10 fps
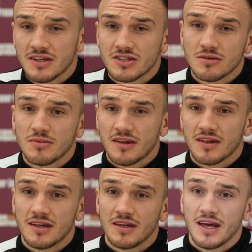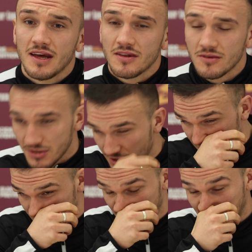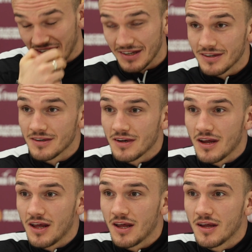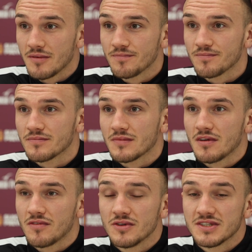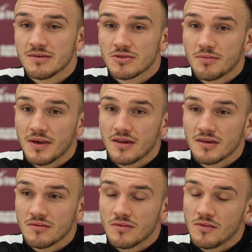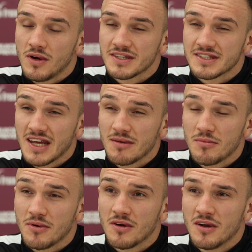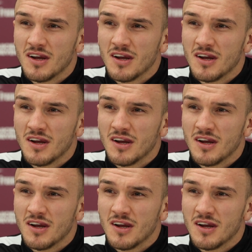the summer, I think yeah, there was obviously a few teams up here that wanted to take me, but